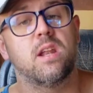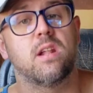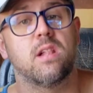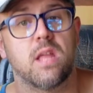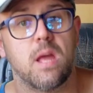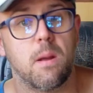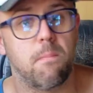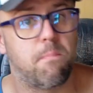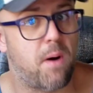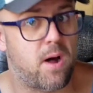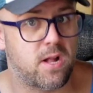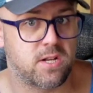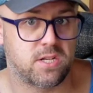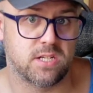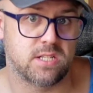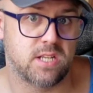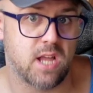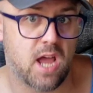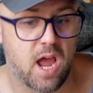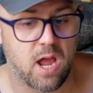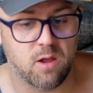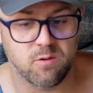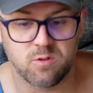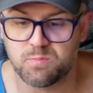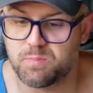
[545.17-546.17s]
Italy a bunch of
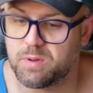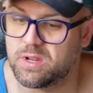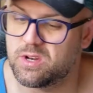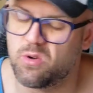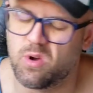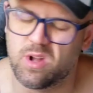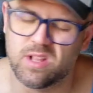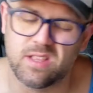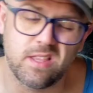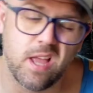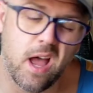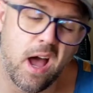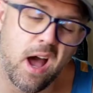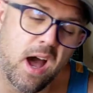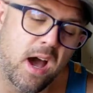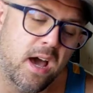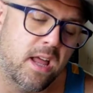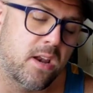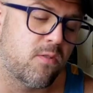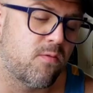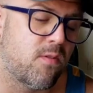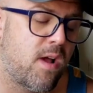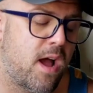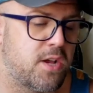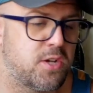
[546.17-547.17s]
times. Been to a
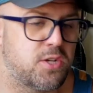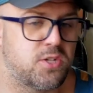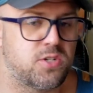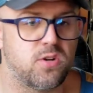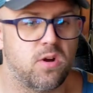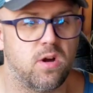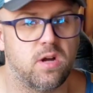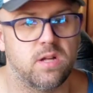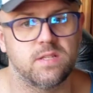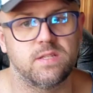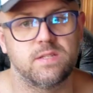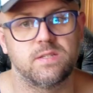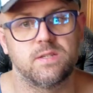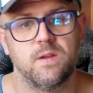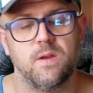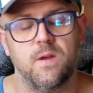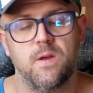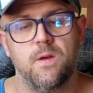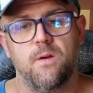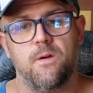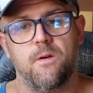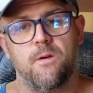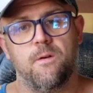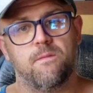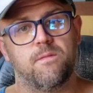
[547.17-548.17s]
ton of restaurants,
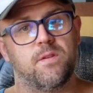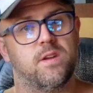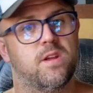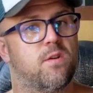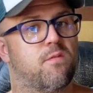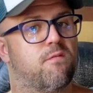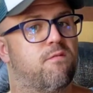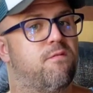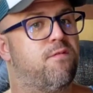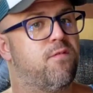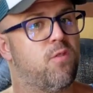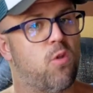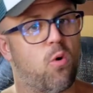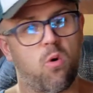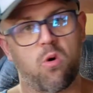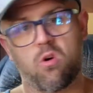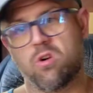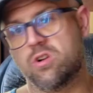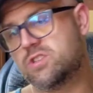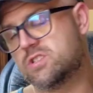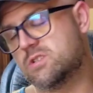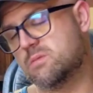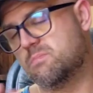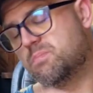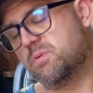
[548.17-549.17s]

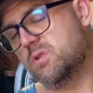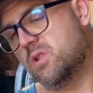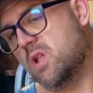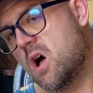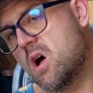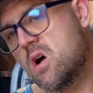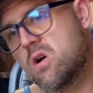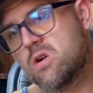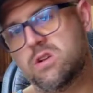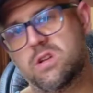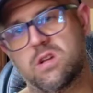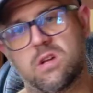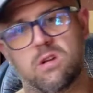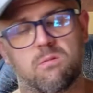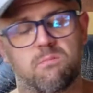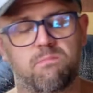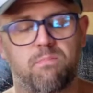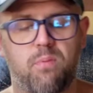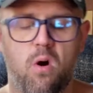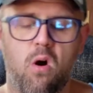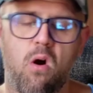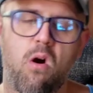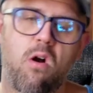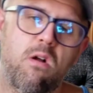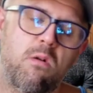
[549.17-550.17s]
Florence and Bologna and
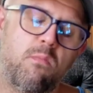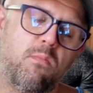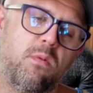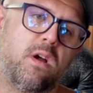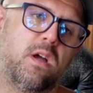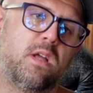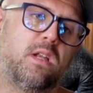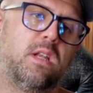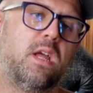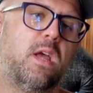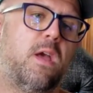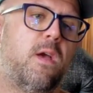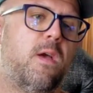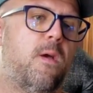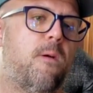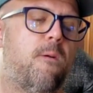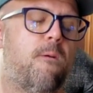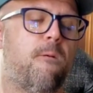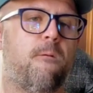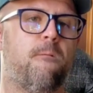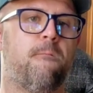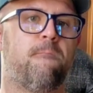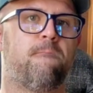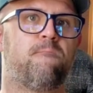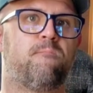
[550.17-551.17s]
Parma. And
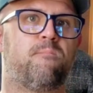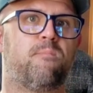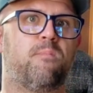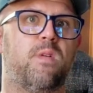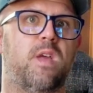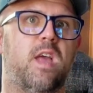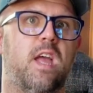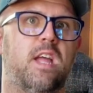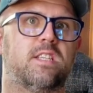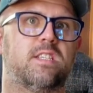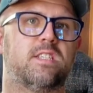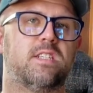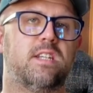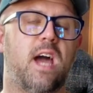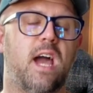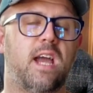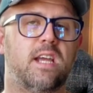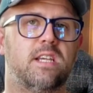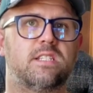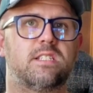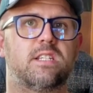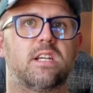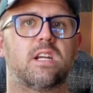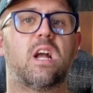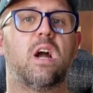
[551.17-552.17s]
it's
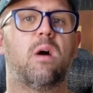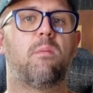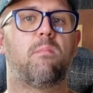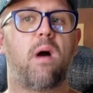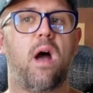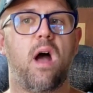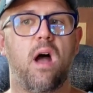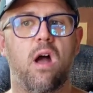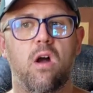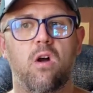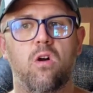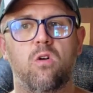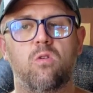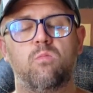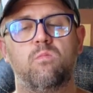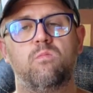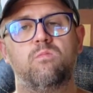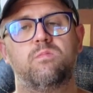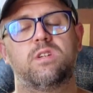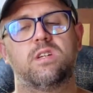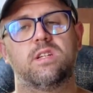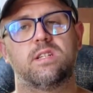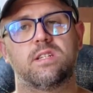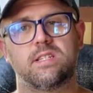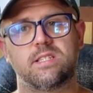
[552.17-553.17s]
nice to come
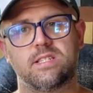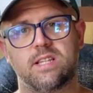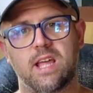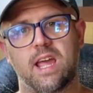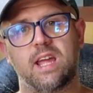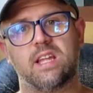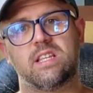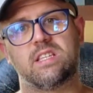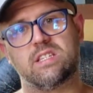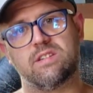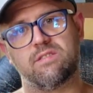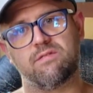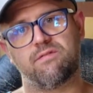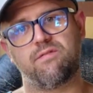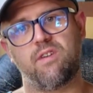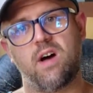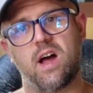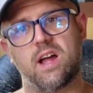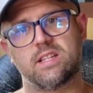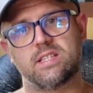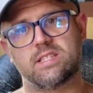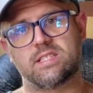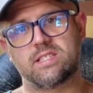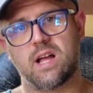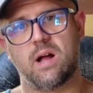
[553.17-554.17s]
home to the States and
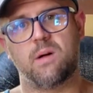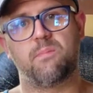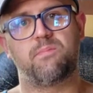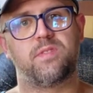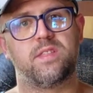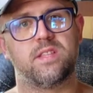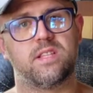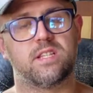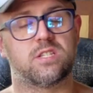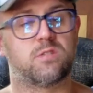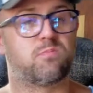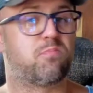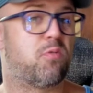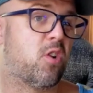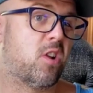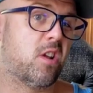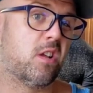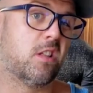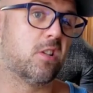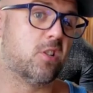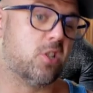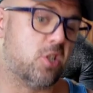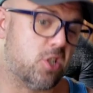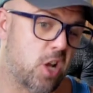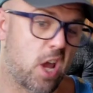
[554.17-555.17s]
find something that's
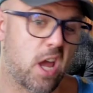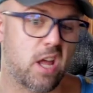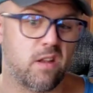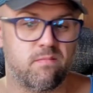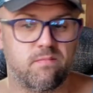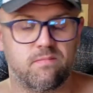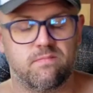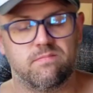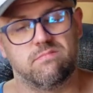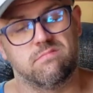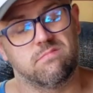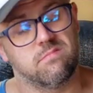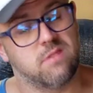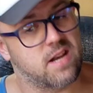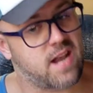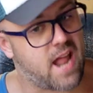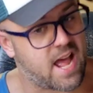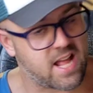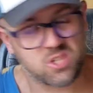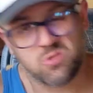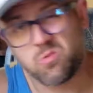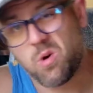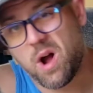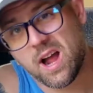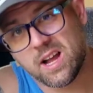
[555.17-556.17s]
pretty legit.
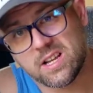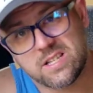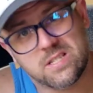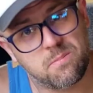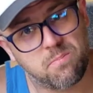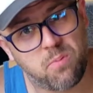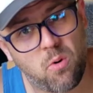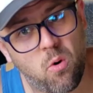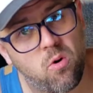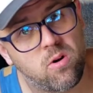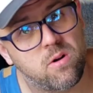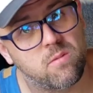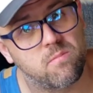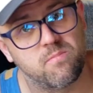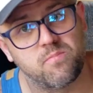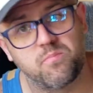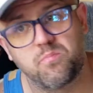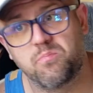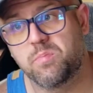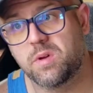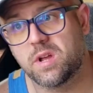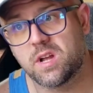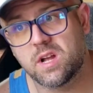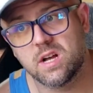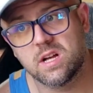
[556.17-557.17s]
That's why I support them,
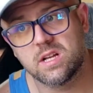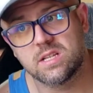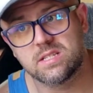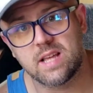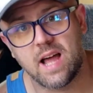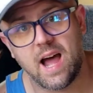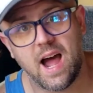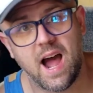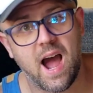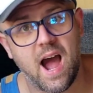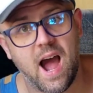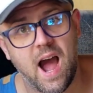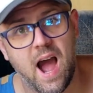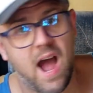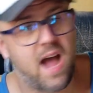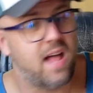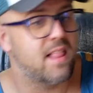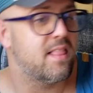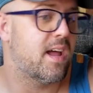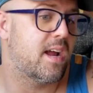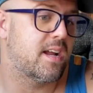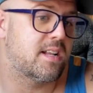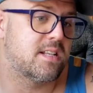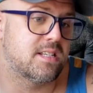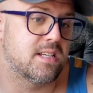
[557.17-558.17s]
because
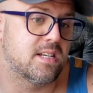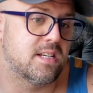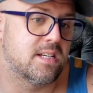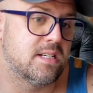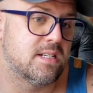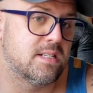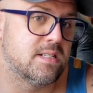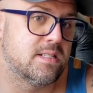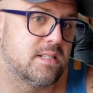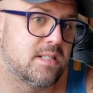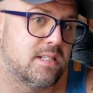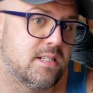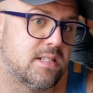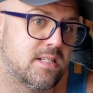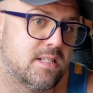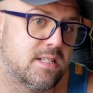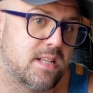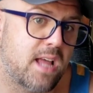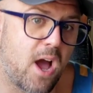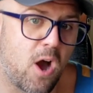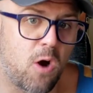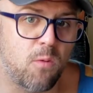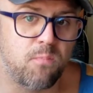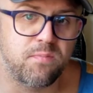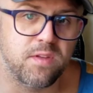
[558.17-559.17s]
I like to
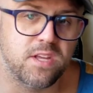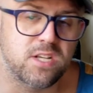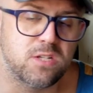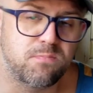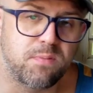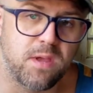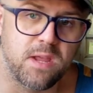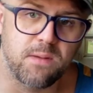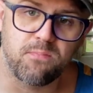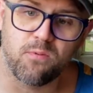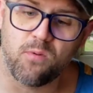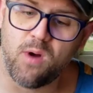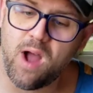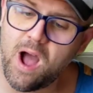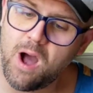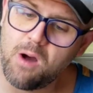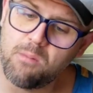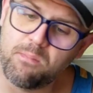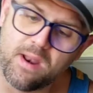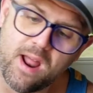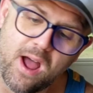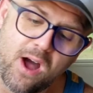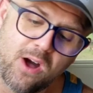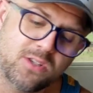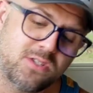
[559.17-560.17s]
help these people
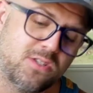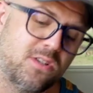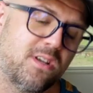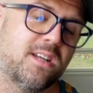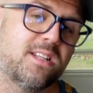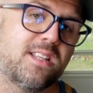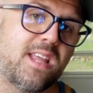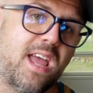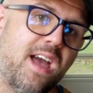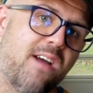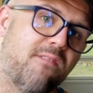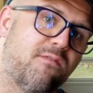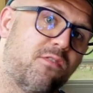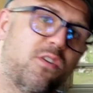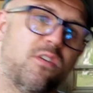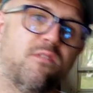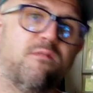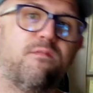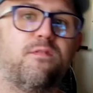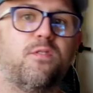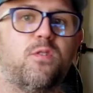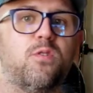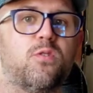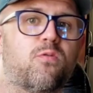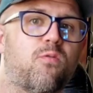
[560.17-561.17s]
out, but I also like to have
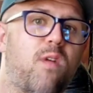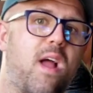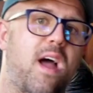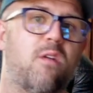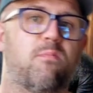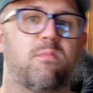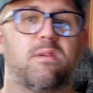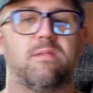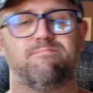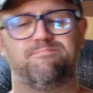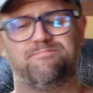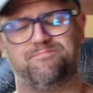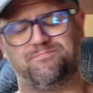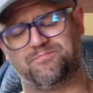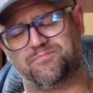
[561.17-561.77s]
good food around me.